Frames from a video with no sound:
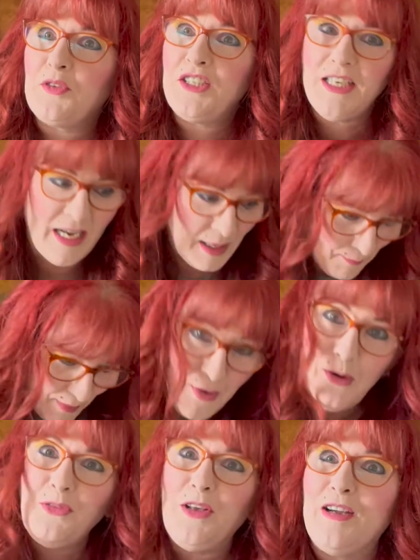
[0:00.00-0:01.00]
She got a
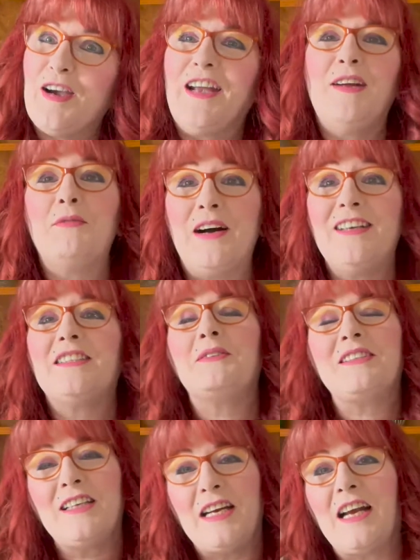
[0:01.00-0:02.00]
booth here. And it was Lady,